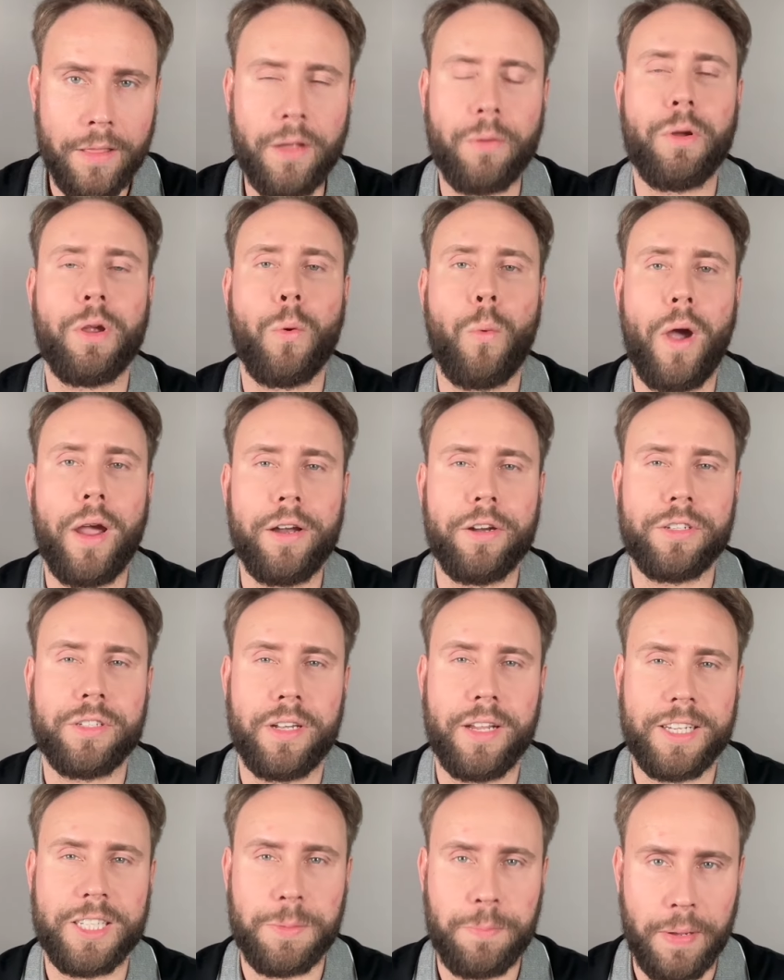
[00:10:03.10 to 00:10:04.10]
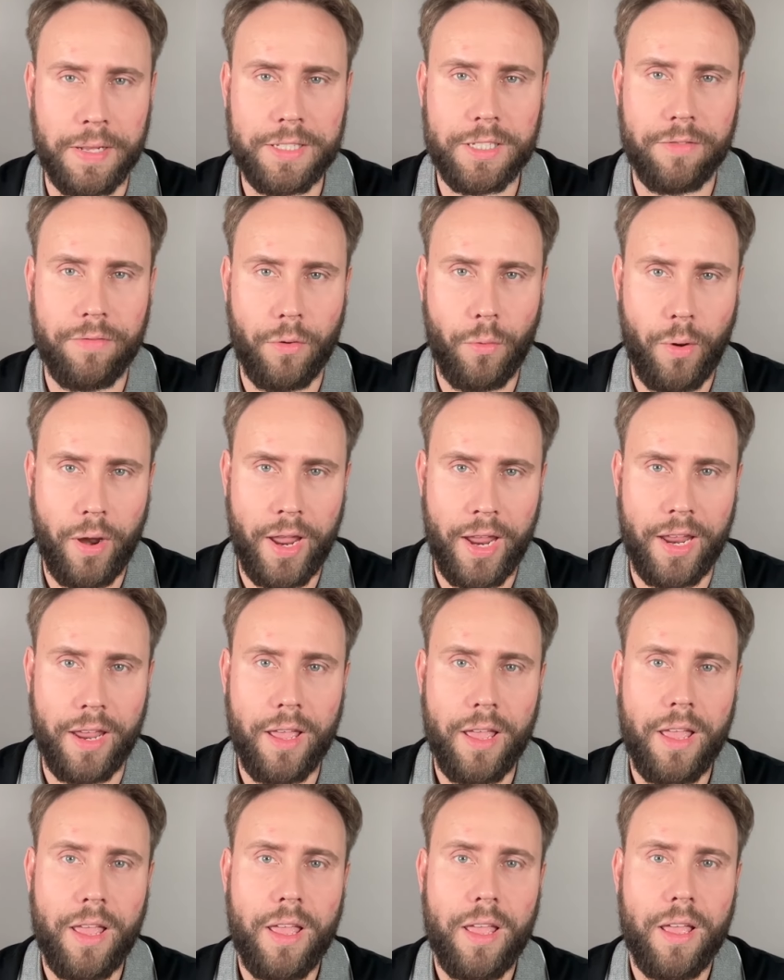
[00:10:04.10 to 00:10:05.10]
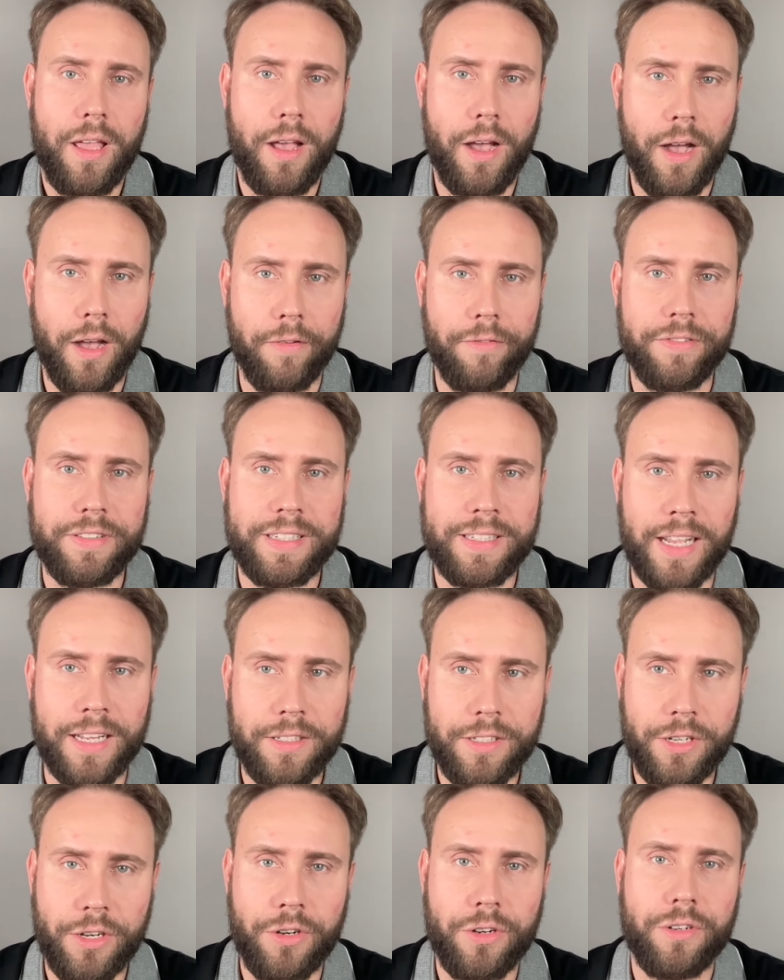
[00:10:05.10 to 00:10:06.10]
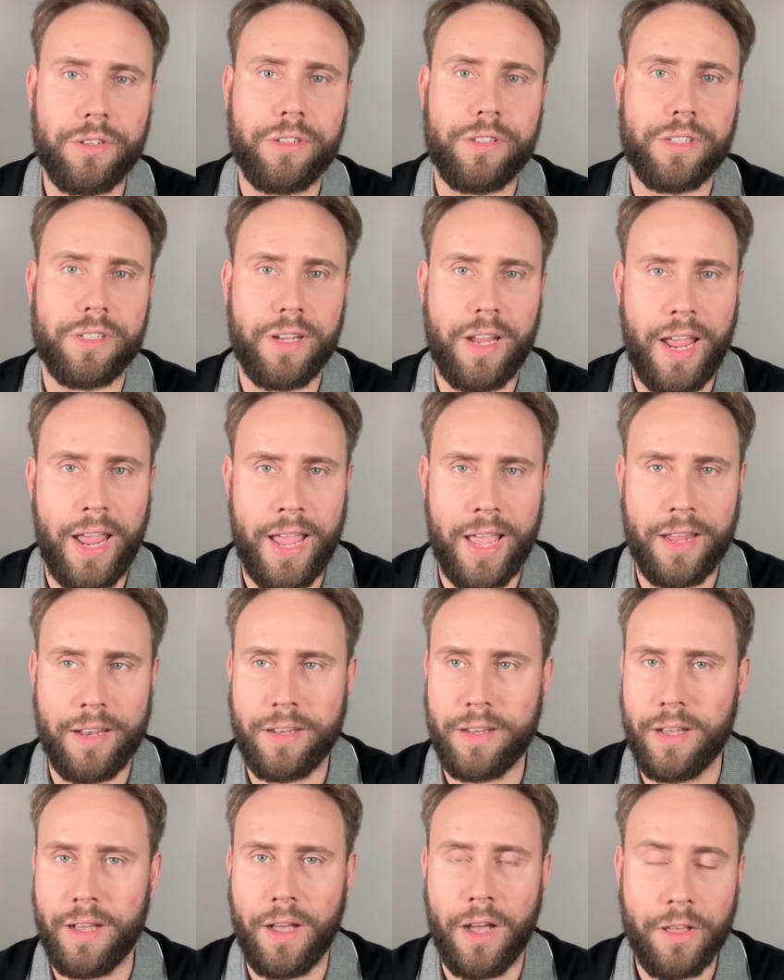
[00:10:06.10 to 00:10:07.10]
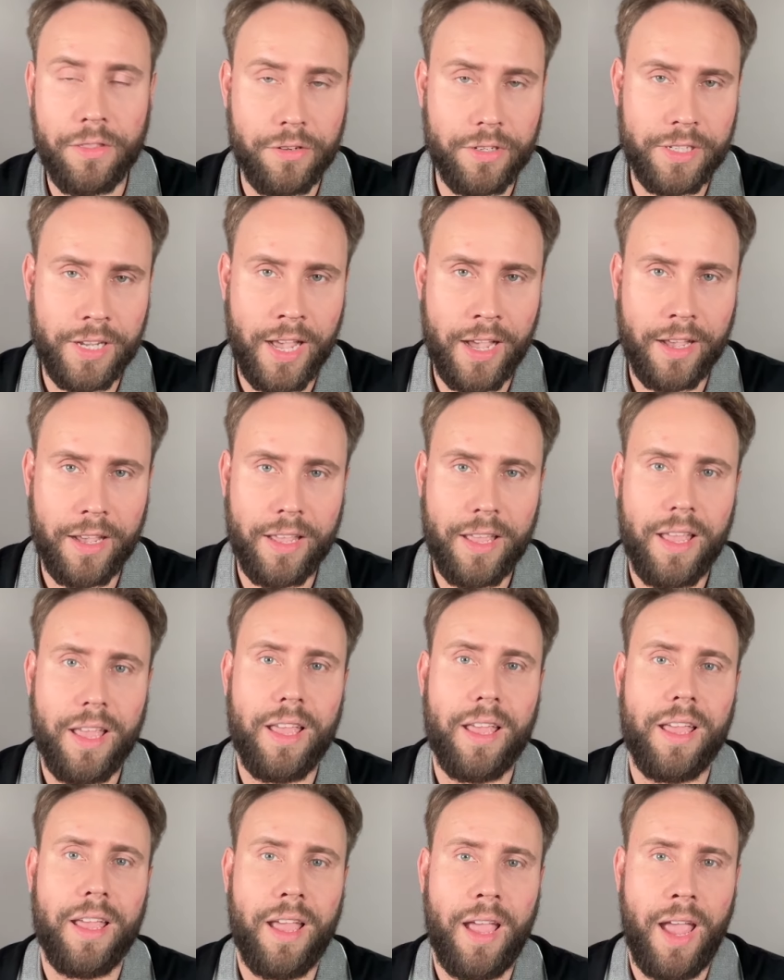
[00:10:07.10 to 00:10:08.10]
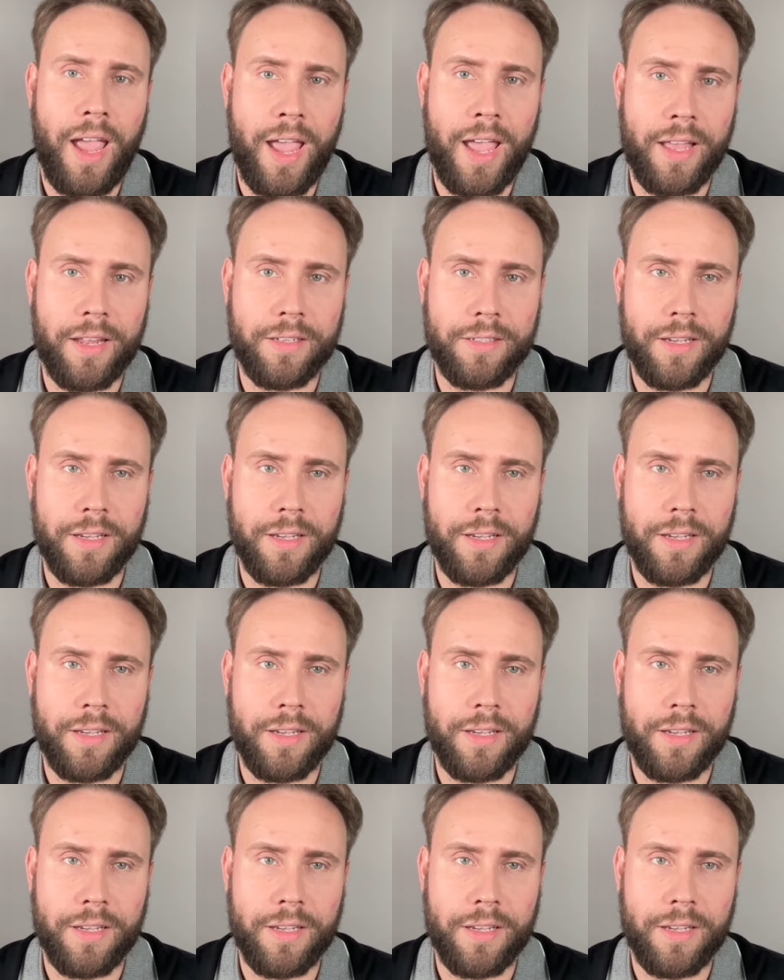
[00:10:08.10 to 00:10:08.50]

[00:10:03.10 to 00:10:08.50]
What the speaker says: that requires an expensive array of sensors and other tech, and